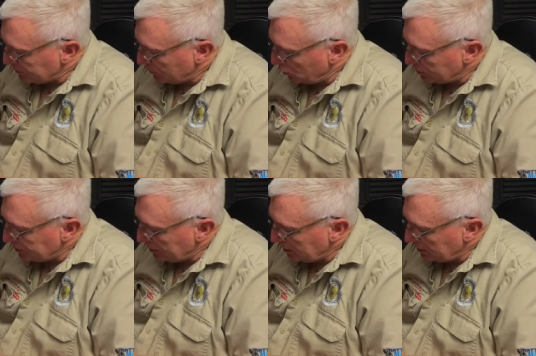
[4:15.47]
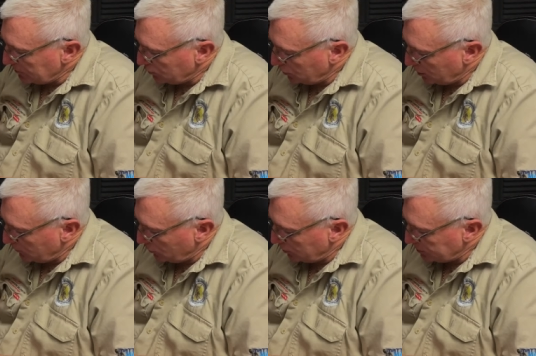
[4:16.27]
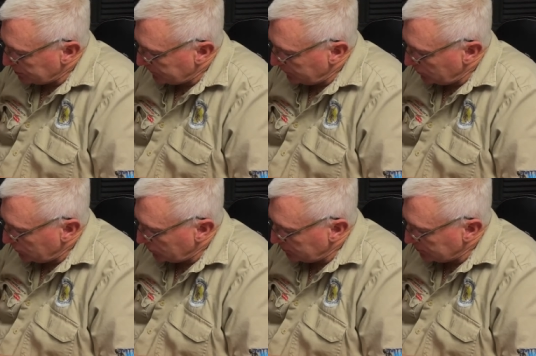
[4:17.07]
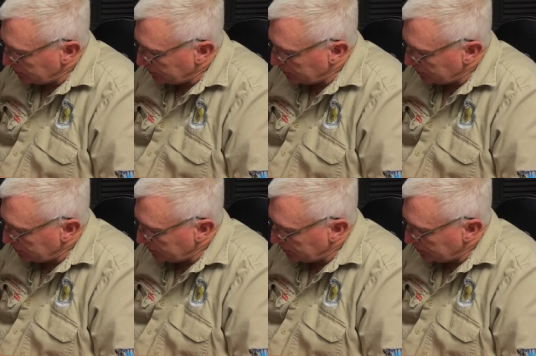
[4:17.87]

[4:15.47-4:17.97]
minus here, we'll go minus a few times